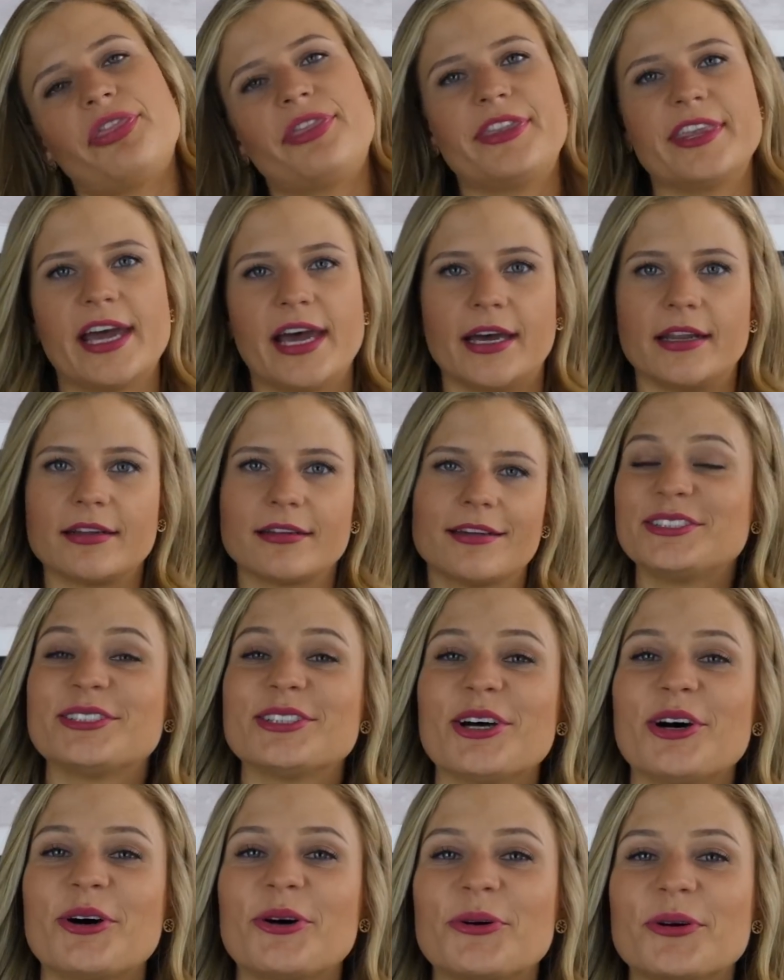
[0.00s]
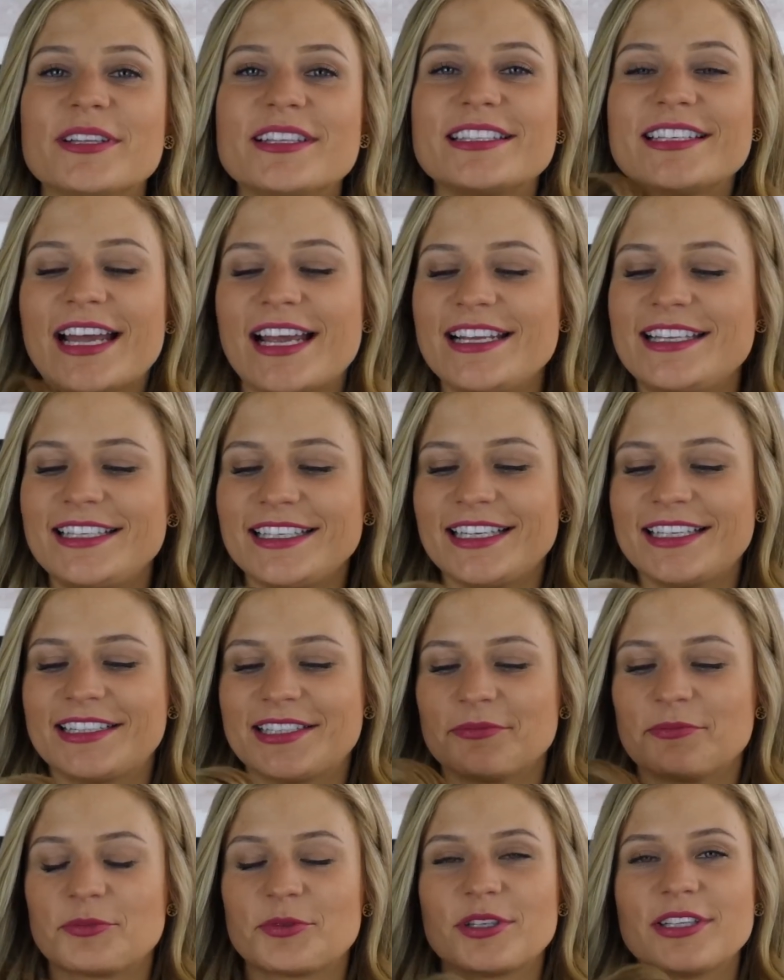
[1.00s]
dead. So it's nice to get
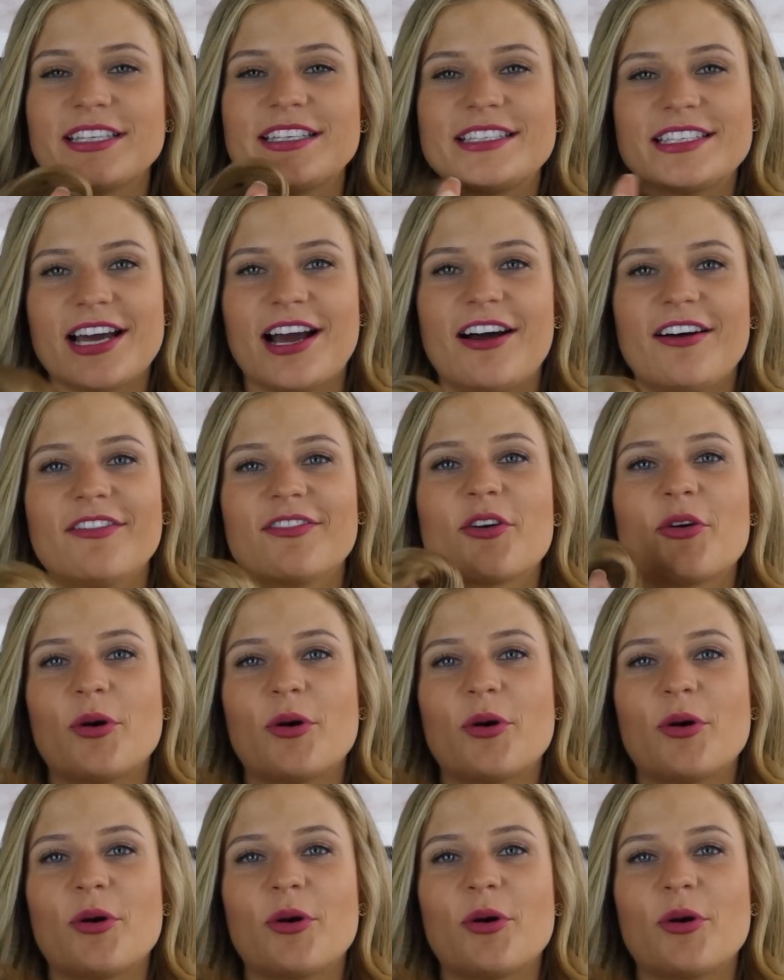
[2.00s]
some really tough